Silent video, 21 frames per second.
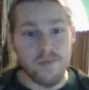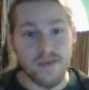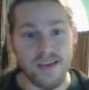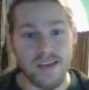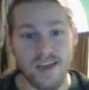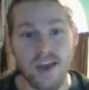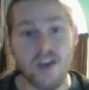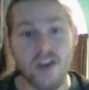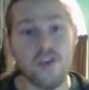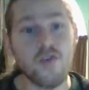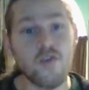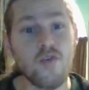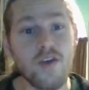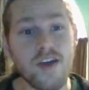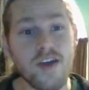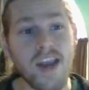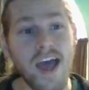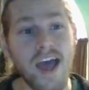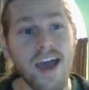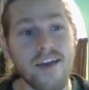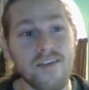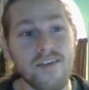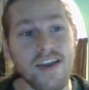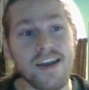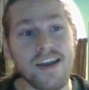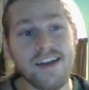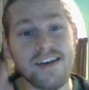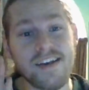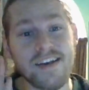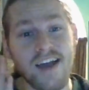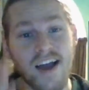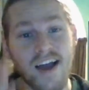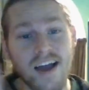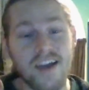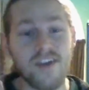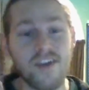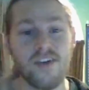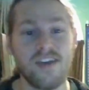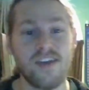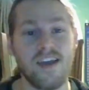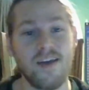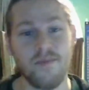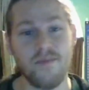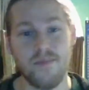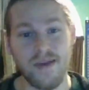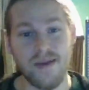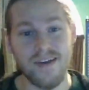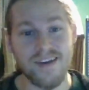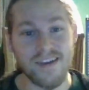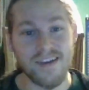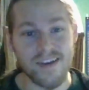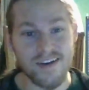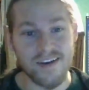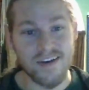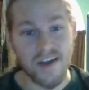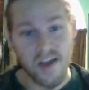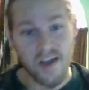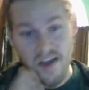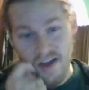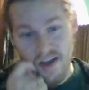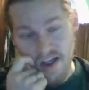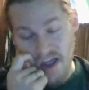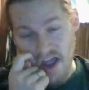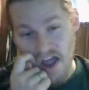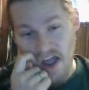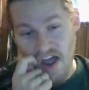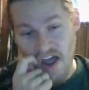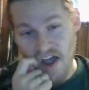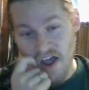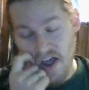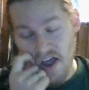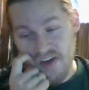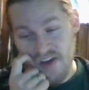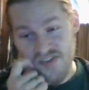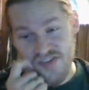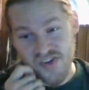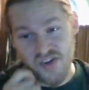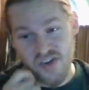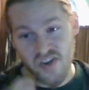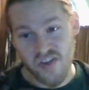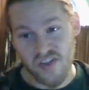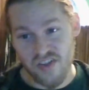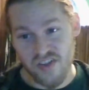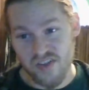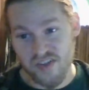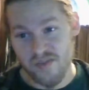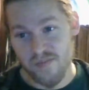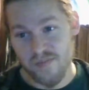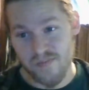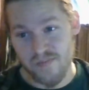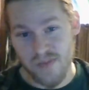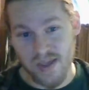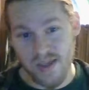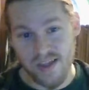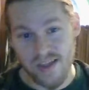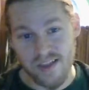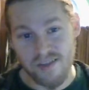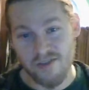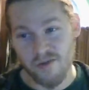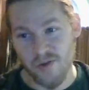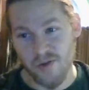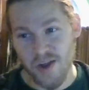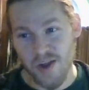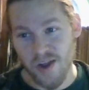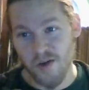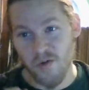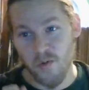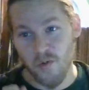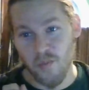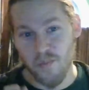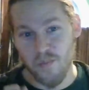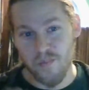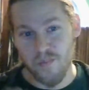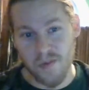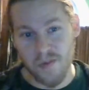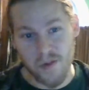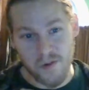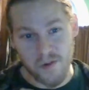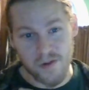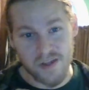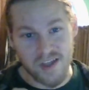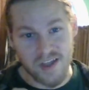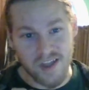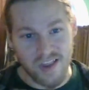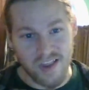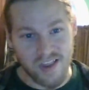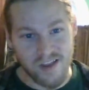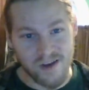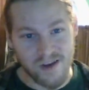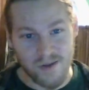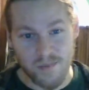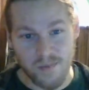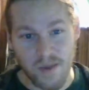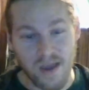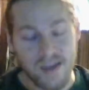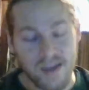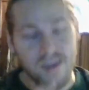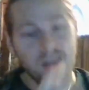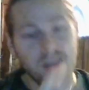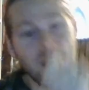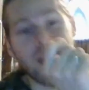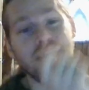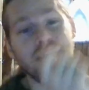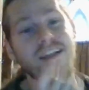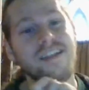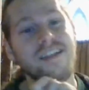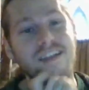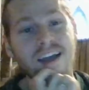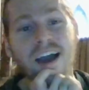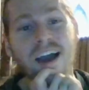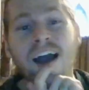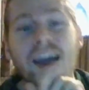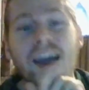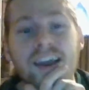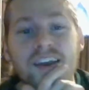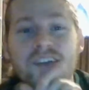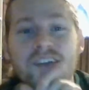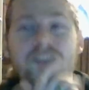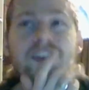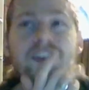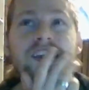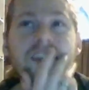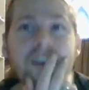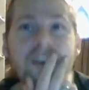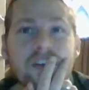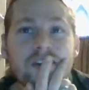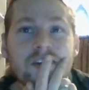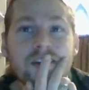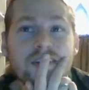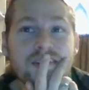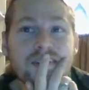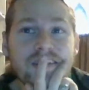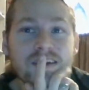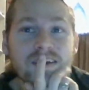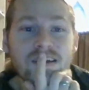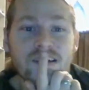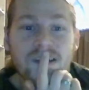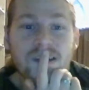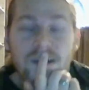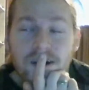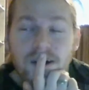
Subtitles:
be. You could have an entire campaign just based around building a city mech. And that's kind of an interesting